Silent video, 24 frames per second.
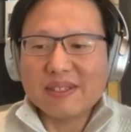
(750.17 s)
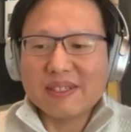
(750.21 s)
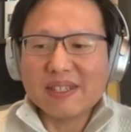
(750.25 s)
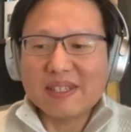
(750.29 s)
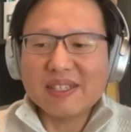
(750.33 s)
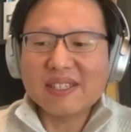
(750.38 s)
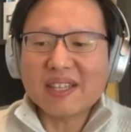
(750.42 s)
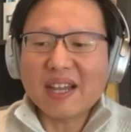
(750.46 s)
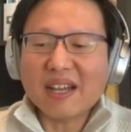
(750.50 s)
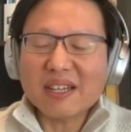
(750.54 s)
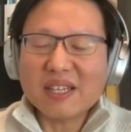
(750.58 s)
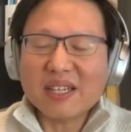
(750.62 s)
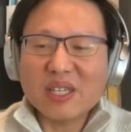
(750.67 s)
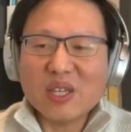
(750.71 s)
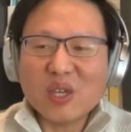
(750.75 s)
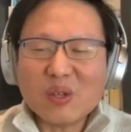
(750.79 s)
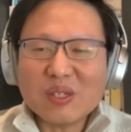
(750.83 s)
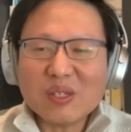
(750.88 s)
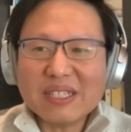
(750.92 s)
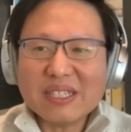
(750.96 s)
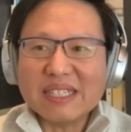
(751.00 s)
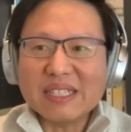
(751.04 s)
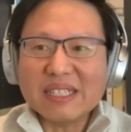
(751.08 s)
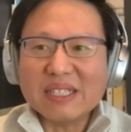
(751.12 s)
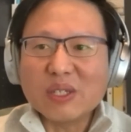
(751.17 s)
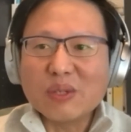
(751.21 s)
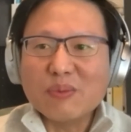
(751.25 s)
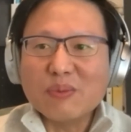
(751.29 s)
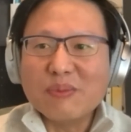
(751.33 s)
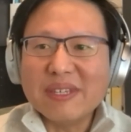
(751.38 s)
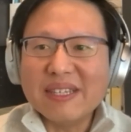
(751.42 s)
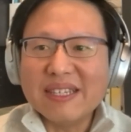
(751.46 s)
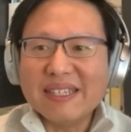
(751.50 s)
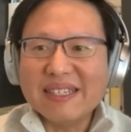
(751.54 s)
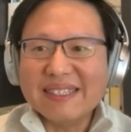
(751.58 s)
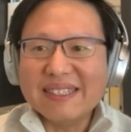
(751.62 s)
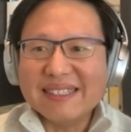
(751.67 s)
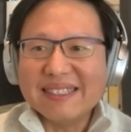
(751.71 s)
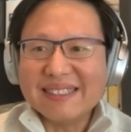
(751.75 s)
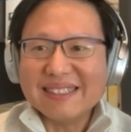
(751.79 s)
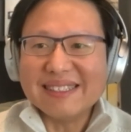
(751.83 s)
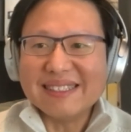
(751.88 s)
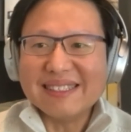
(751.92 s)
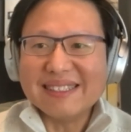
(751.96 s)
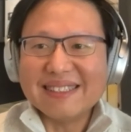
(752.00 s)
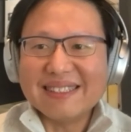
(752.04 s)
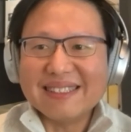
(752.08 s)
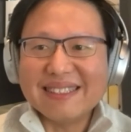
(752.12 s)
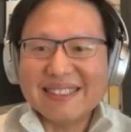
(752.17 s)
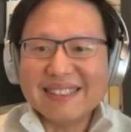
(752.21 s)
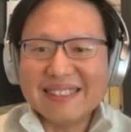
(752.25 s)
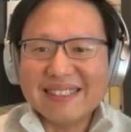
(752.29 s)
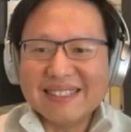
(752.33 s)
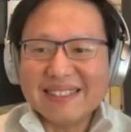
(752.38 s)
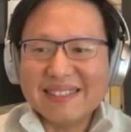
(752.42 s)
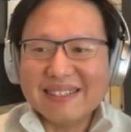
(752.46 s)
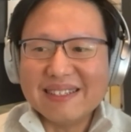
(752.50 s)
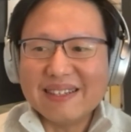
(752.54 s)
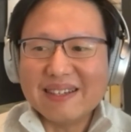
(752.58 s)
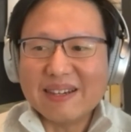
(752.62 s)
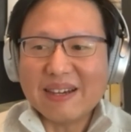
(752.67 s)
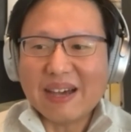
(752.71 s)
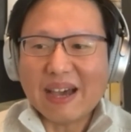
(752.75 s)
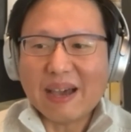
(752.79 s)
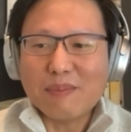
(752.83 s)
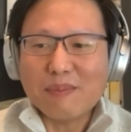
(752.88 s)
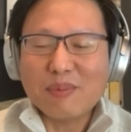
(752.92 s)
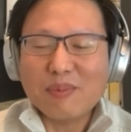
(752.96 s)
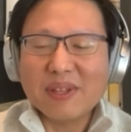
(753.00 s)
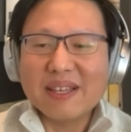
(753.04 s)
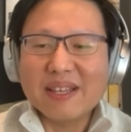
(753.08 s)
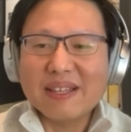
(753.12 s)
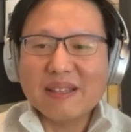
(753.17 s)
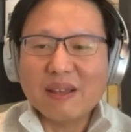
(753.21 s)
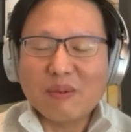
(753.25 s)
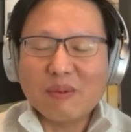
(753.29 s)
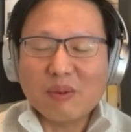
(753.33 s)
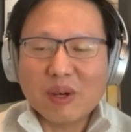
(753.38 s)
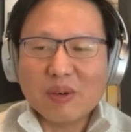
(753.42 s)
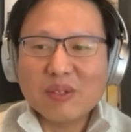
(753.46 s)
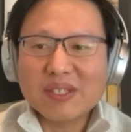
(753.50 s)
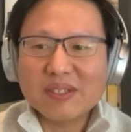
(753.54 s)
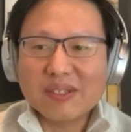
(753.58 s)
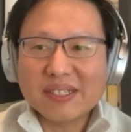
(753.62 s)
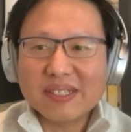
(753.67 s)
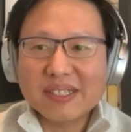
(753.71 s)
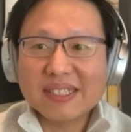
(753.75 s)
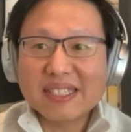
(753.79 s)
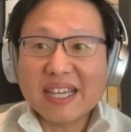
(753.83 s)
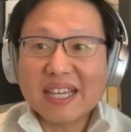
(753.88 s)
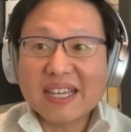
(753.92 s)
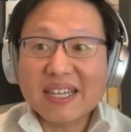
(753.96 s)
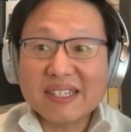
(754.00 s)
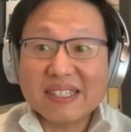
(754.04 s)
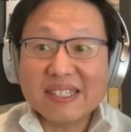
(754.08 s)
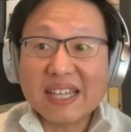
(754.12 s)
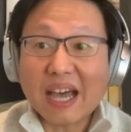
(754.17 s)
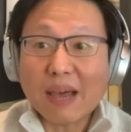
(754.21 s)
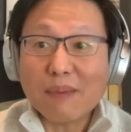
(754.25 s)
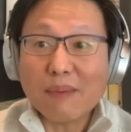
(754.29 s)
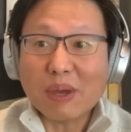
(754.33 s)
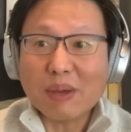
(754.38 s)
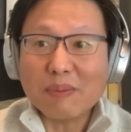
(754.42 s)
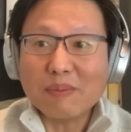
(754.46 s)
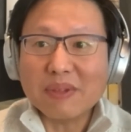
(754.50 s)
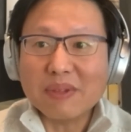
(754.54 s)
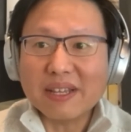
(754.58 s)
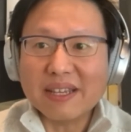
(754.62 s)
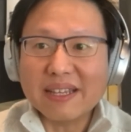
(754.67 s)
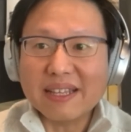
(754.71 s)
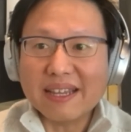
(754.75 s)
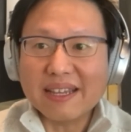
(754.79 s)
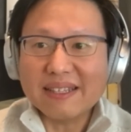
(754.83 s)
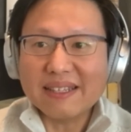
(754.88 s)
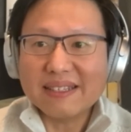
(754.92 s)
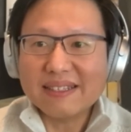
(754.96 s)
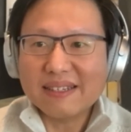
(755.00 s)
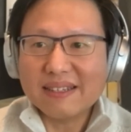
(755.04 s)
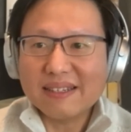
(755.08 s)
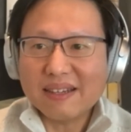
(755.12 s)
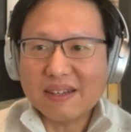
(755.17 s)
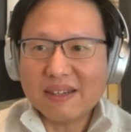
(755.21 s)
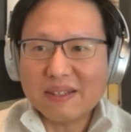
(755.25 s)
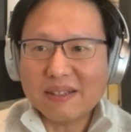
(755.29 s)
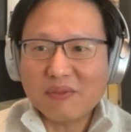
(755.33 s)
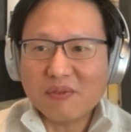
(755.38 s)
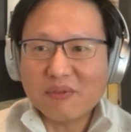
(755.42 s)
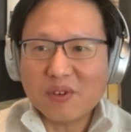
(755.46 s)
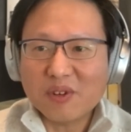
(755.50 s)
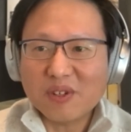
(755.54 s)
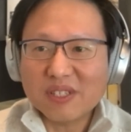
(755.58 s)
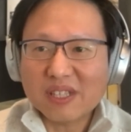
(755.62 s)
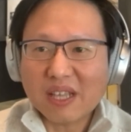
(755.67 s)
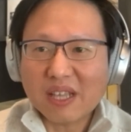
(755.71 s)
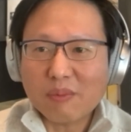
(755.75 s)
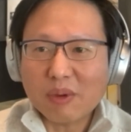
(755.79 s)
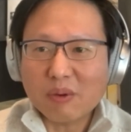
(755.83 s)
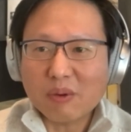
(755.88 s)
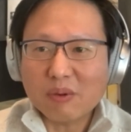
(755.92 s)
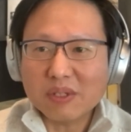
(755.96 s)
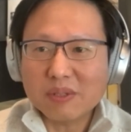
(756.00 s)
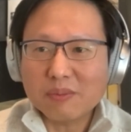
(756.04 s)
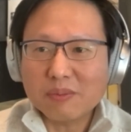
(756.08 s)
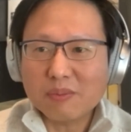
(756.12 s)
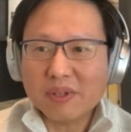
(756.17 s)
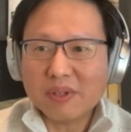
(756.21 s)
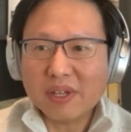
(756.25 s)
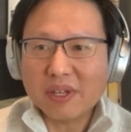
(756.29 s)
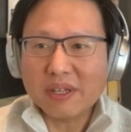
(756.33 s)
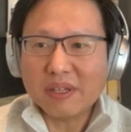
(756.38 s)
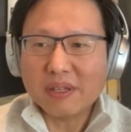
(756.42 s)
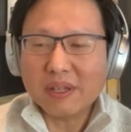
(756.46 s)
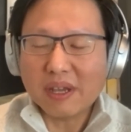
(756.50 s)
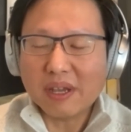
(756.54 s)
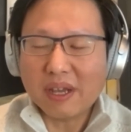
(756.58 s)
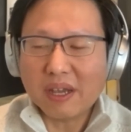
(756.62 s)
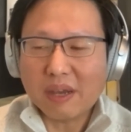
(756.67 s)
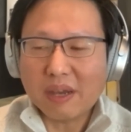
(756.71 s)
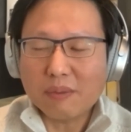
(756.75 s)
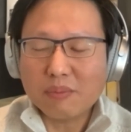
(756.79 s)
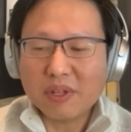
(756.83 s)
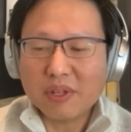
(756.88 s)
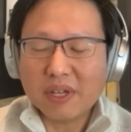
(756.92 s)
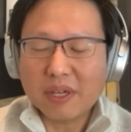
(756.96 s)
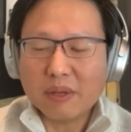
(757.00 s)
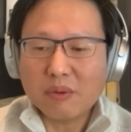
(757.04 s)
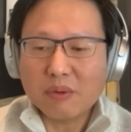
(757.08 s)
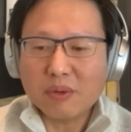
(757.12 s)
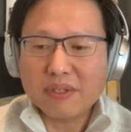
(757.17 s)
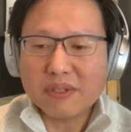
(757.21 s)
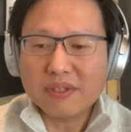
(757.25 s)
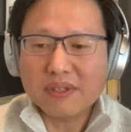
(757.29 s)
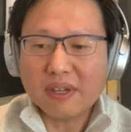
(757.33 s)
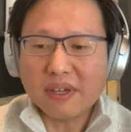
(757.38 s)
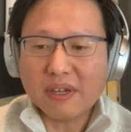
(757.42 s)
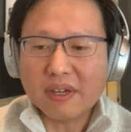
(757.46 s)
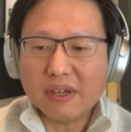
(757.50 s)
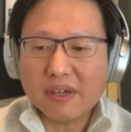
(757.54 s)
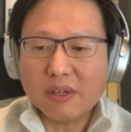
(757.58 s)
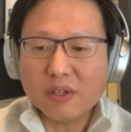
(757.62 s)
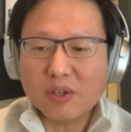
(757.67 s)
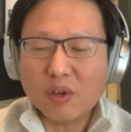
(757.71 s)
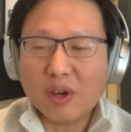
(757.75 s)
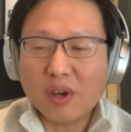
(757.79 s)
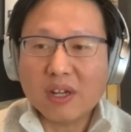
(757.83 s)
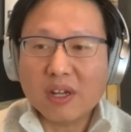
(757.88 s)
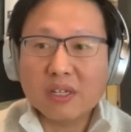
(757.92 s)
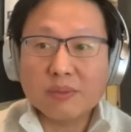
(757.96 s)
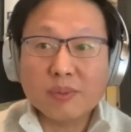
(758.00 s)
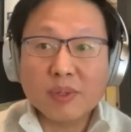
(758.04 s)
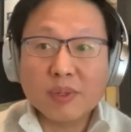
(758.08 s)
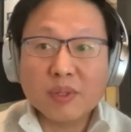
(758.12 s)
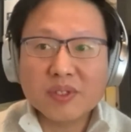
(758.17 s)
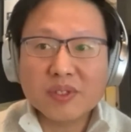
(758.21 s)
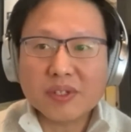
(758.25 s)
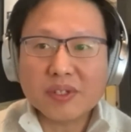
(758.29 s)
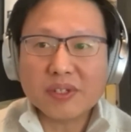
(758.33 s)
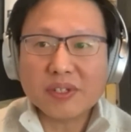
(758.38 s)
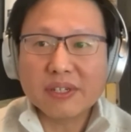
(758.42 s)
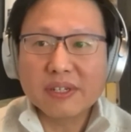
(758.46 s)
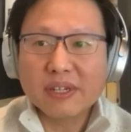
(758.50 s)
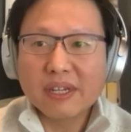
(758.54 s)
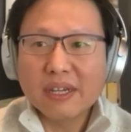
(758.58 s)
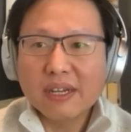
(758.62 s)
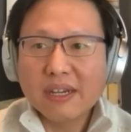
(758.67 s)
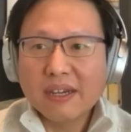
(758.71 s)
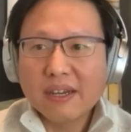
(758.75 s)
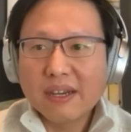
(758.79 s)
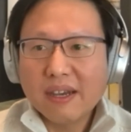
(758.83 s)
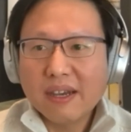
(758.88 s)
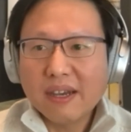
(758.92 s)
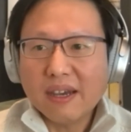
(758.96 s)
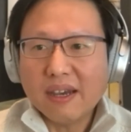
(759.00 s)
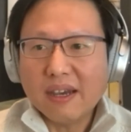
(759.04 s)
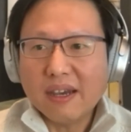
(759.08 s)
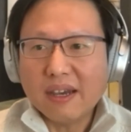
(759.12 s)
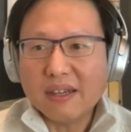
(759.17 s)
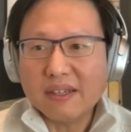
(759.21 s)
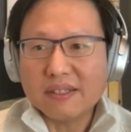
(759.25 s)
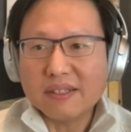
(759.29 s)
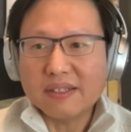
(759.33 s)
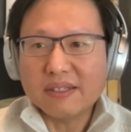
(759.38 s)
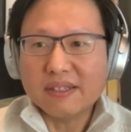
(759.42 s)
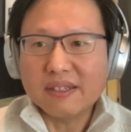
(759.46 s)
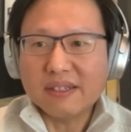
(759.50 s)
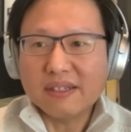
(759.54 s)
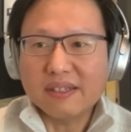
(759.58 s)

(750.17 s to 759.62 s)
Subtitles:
Don Quixote to me, I played that. It was the second time I played it, and the first time I played with Johannes Moser as